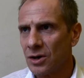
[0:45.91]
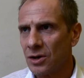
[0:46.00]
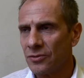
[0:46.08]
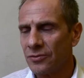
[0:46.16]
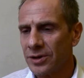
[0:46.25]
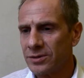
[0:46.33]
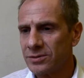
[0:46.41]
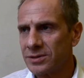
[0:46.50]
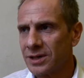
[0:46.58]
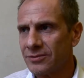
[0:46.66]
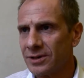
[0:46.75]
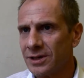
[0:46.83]
Of those
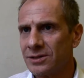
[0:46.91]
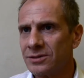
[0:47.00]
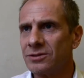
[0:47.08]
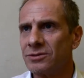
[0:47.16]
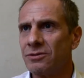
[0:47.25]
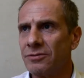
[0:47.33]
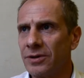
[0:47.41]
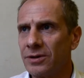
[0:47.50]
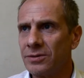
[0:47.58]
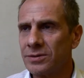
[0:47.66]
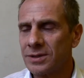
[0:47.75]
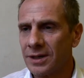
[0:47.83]
7 literature
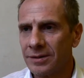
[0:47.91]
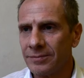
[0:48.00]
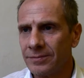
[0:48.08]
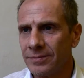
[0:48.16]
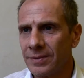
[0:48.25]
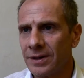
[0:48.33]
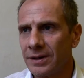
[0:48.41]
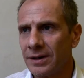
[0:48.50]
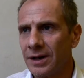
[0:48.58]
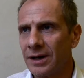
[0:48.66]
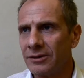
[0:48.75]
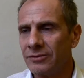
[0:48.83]
reviews,
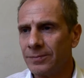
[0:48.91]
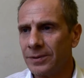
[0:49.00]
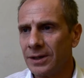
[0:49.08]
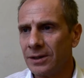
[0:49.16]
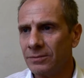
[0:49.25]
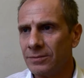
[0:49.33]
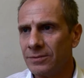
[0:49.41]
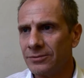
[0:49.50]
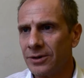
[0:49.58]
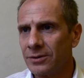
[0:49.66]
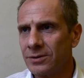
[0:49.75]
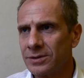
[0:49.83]
I've been
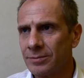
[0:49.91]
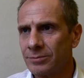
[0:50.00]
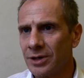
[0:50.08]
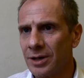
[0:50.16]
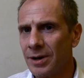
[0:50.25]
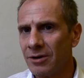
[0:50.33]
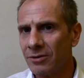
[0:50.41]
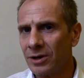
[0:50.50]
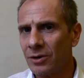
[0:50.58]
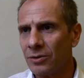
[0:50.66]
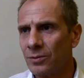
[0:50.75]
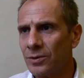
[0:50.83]
focusing primarily
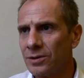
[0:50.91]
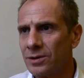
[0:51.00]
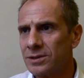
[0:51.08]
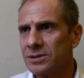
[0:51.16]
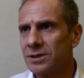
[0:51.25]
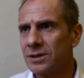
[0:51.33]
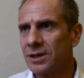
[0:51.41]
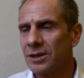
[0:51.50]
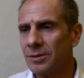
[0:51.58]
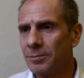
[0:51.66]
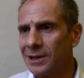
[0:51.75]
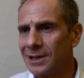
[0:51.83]
on the one that's studying the
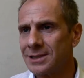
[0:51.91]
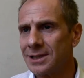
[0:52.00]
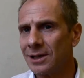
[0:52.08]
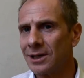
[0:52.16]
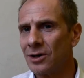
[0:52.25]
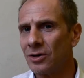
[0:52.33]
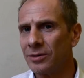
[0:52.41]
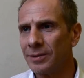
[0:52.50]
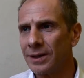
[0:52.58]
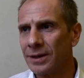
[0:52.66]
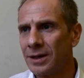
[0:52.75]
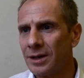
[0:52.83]
political economy.
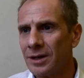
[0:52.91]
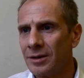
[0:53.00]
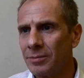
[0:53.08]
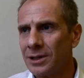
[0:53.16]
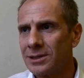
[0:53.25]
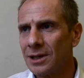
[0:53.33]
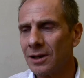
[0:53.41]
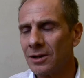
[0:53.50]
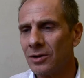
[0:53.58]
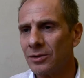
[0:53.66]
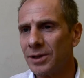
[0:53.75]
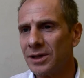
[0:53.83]
Political
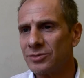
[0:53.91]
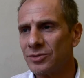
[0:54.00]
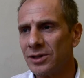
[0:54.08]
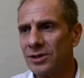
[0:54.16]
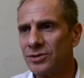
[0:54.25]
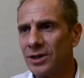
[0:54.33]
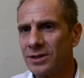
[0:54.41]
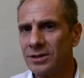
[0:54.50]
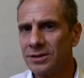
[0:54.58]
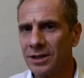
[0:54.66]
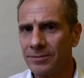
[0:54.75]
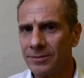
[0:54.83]
economy is really trying
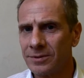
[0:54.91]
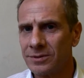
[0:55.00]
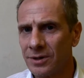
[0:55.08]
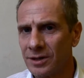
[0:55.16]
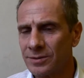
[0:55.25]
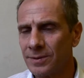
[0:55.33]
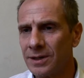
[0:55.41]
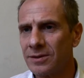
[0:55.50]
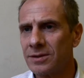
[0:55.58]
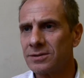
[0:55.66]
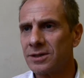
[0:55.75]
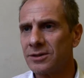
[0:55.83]
to scratch beneath
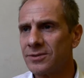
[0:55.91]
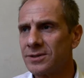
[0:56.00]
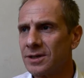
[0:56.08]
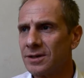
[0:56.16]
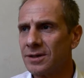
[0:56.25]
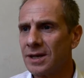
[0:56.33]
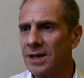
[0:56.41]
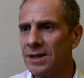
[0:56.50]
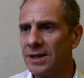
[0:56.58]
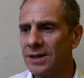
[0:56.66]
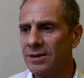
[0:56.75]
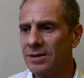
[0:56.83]
the surface
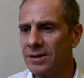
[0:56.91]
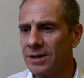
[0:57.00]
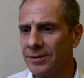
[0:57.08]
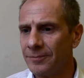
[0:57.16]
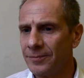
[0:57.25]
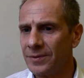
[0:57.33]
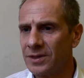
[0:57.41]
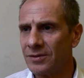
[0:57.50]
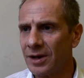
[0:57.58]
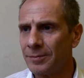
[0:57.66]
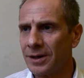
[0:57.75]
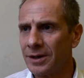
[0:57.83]
in
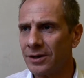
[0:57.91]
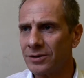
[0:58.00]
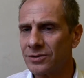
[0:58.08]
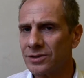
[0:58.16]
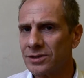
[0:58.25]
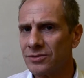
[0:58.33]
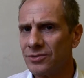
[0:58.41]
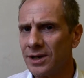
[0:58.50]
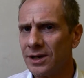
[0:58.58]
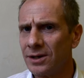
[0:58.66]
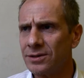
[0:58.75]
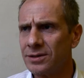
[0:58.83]
developing countries and really
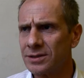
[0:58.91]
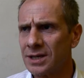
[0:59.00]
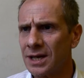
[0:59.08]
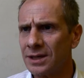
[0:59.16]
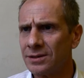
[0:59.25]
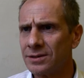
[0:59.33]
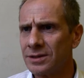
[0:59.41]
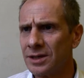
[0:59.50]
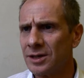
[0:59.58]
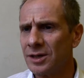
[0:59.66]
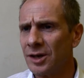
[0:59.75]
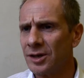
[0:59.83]
understand
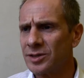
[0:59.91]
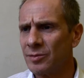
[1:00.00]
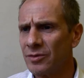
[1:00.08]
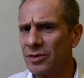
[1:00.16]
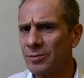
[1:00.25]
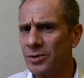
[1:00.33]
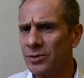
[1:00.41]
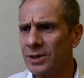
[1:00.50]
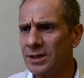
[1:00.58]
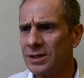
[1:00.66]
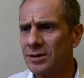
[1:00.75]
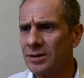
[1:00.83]
some of the more
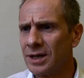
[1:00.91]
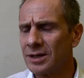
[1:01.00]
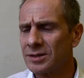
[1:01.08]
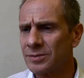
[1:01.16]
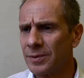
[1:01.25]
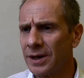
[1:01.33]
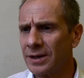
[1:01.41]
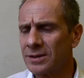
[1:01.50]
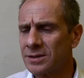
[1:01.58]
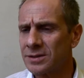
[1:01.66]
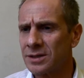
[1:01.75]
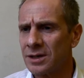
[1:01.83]
hidden
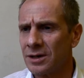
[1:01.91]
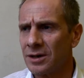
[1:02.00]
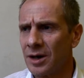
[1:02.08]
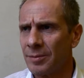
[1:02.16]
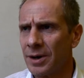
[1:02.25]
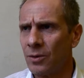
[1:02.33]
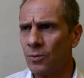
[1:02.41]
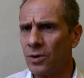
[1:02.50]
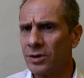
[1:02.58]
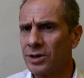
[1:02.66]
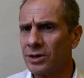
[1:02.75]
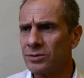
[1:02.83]
aspects about what
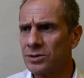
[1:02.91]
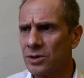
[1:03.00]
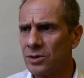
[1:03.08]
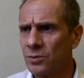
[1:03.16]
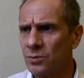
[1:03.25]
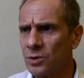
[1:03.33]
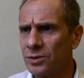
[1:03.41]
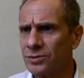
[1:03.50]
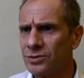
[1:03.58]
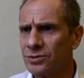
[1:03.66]
goes on, what